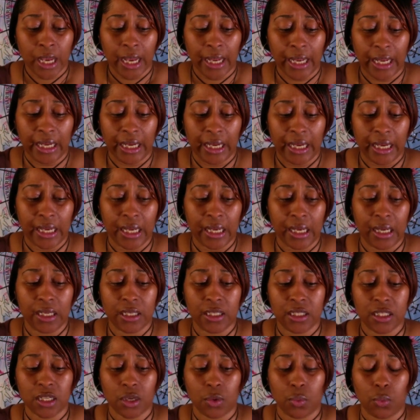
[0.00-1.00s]

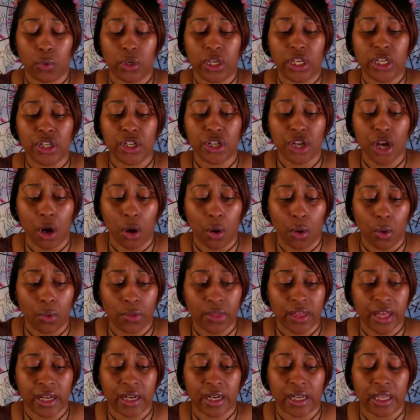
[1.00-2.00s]
And we know
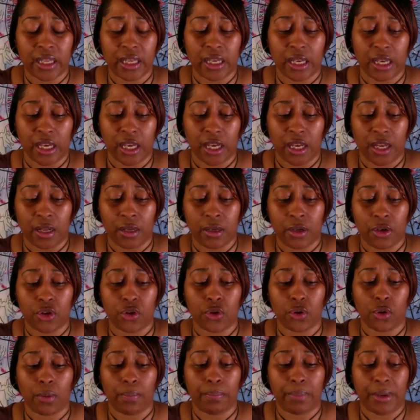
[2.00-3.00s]
that, again,
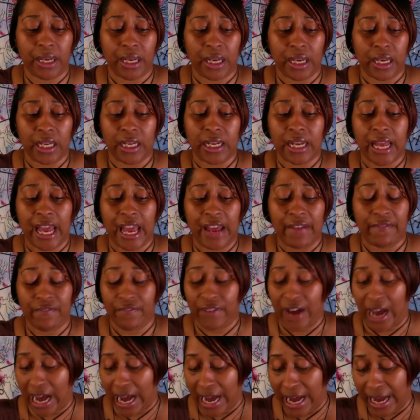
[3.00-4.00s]
you're being
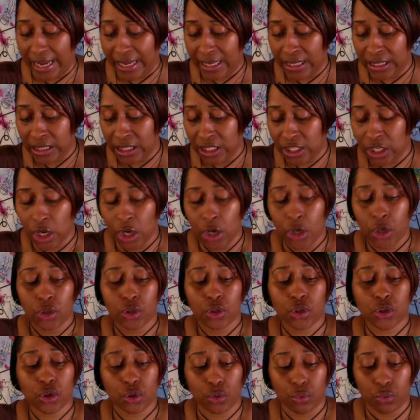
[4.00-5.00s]
advised
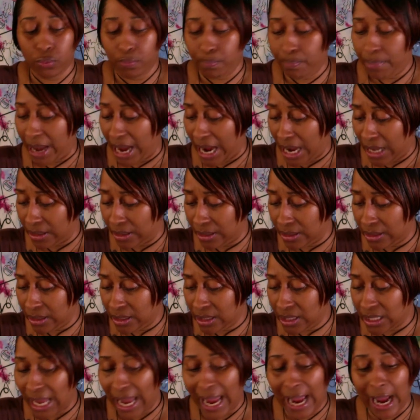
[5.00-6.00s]
to
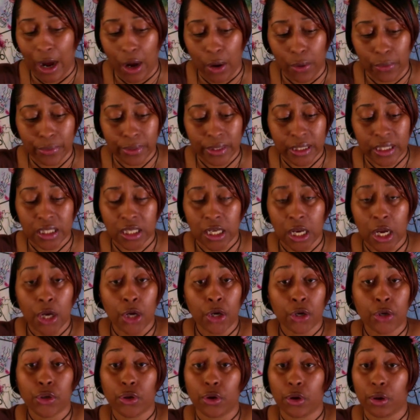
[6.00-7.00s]
balance out.
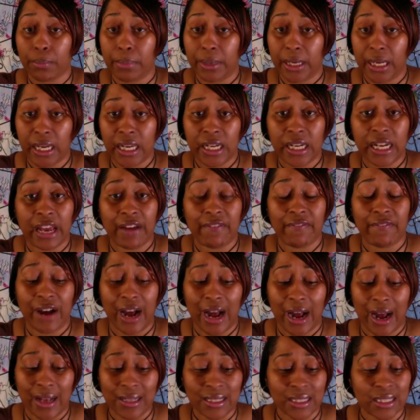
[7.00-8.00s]
You're being
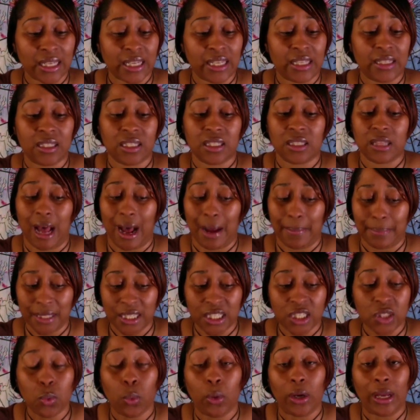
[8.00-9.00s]
advised to stop
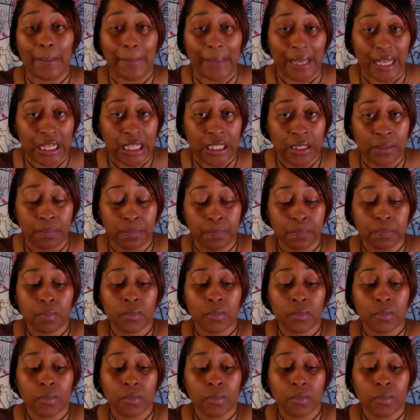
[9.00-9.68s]
swimming.